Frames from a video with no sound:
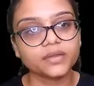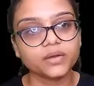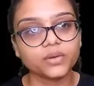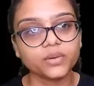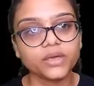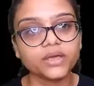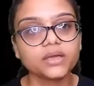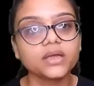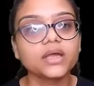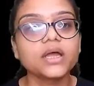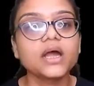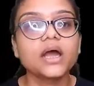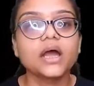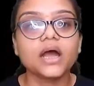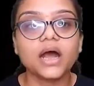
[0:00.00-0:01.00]
Okay.
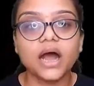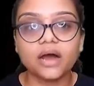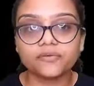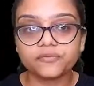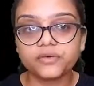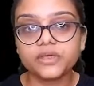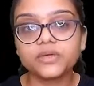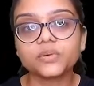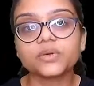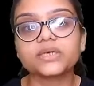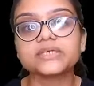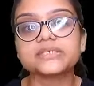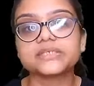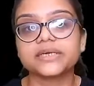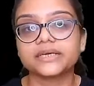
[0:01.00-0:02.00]
After
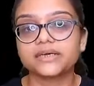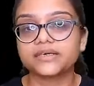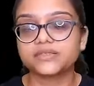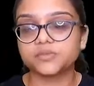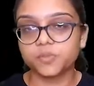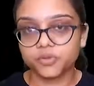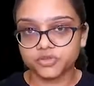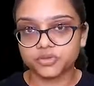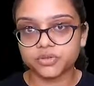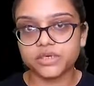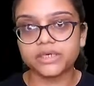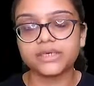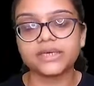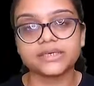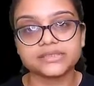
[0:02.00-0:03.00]
Euclid stated his
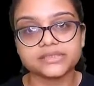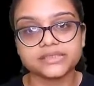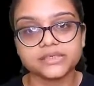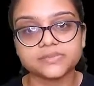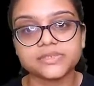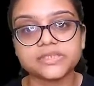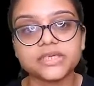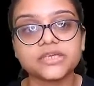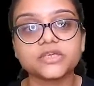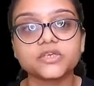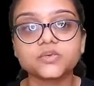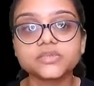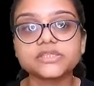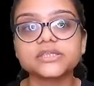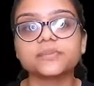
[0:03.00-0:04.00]
postulate and axioms, he
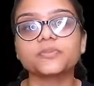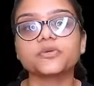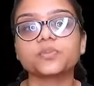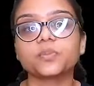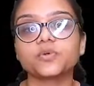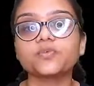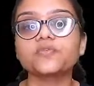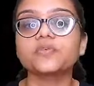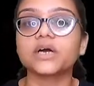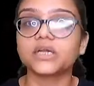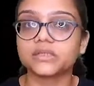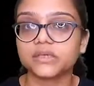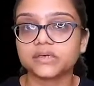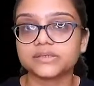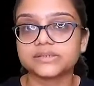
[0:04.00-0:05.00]
used them to prove
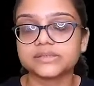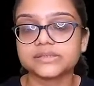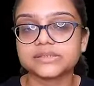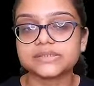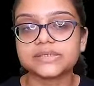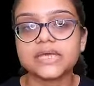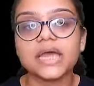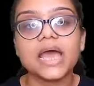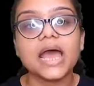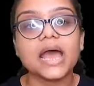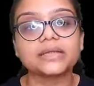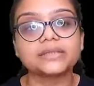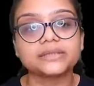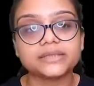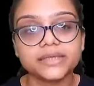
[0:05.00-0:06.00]
other results.
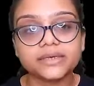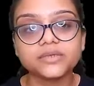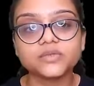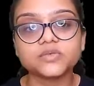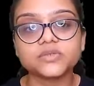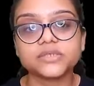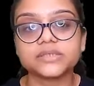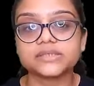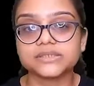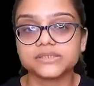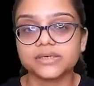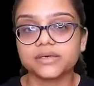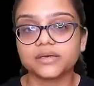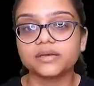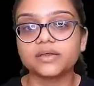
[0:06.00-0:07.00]
And then using this
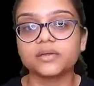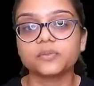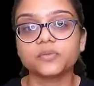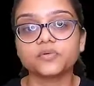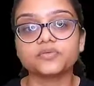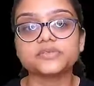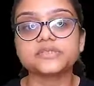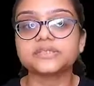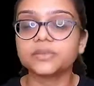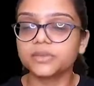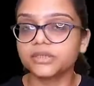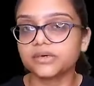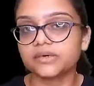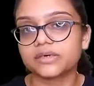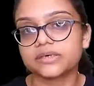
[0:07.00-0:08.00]
riddle, he proved some
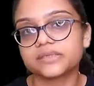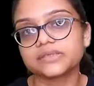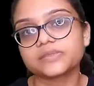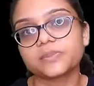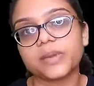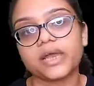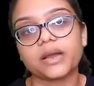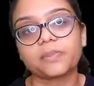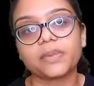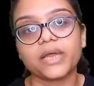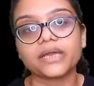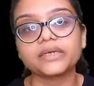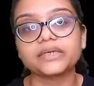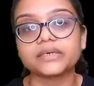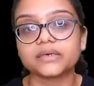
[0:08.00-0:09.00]
other riddles by
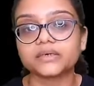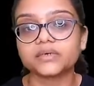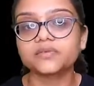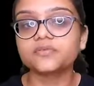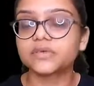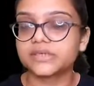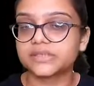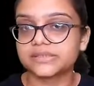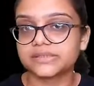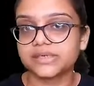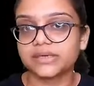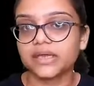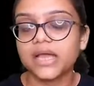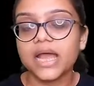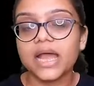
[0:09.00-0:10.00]
applying deductive rules.
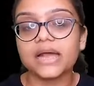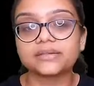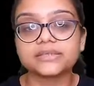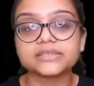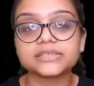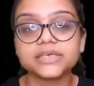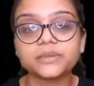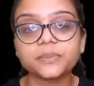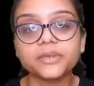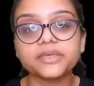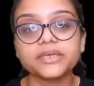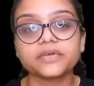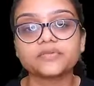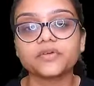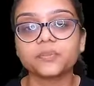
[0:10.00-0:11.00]
And the statement
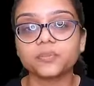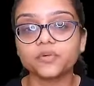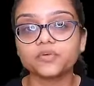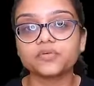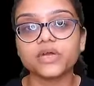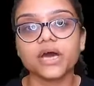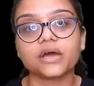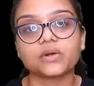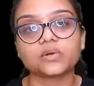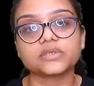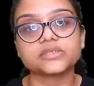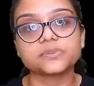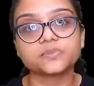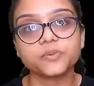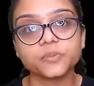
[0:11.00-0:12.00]
that were proved are
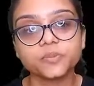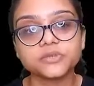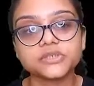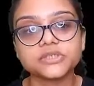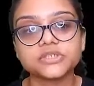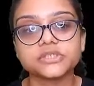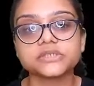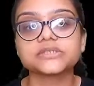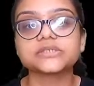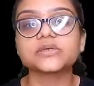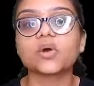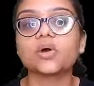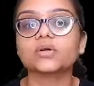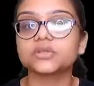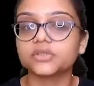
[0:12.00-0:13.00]
called propositions
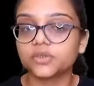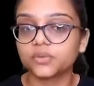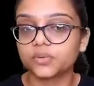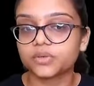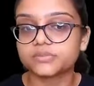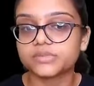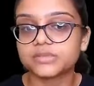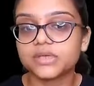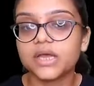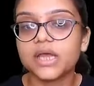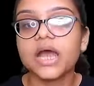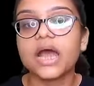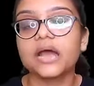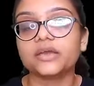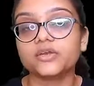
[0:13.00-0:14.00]
or theorems.
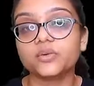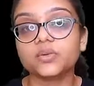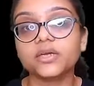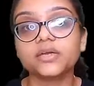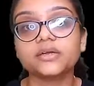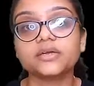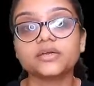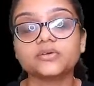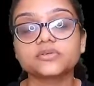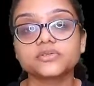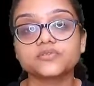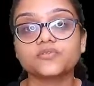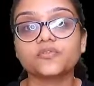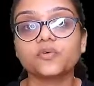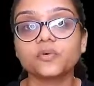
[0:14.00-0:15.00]
And Euclid
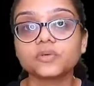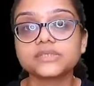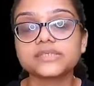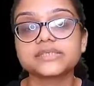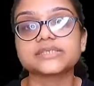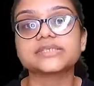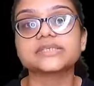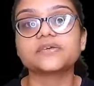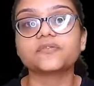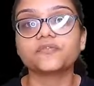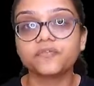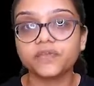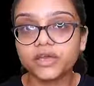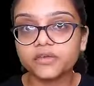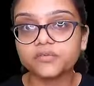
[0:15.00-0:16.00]
deduced
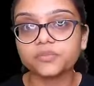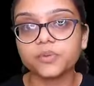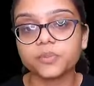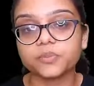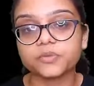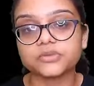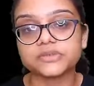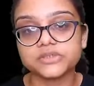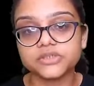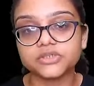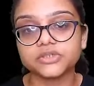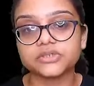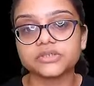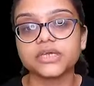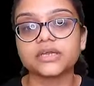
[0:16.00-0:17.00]
465
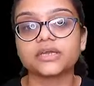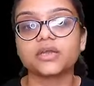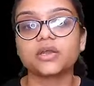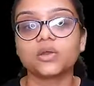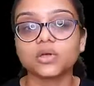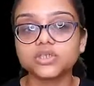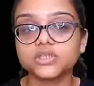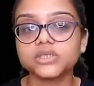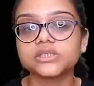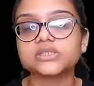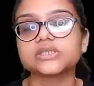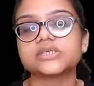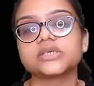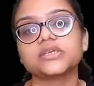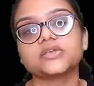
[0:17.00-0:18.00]
propositions in a logical
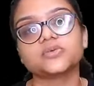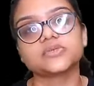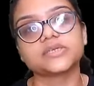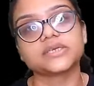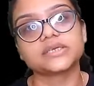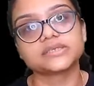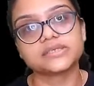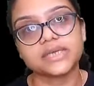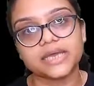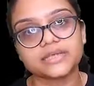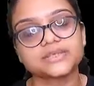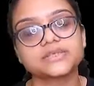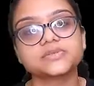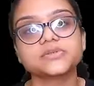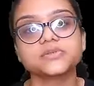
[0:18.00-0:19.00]
chain using his
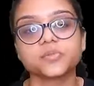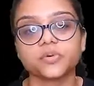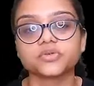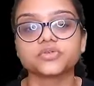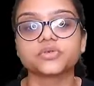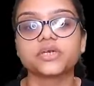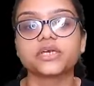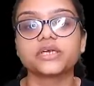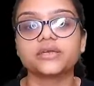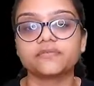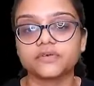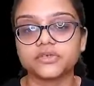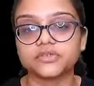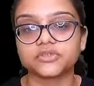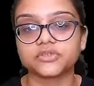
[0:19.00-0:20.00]
axioms, postulate,
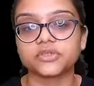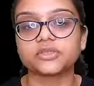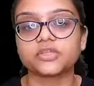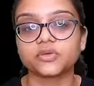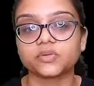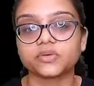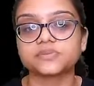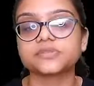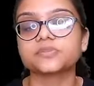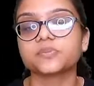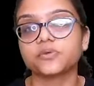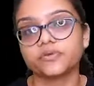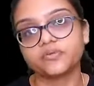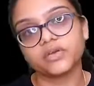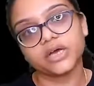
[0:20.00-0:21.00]
definition, theorems proved